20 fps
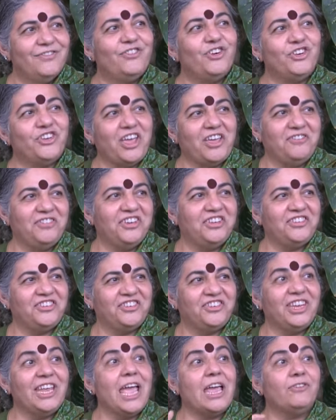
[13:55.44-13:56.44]
for
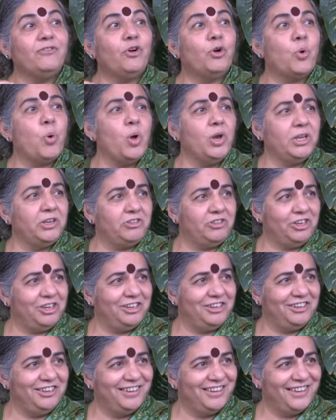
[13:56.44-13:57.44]
diversity, and for quality.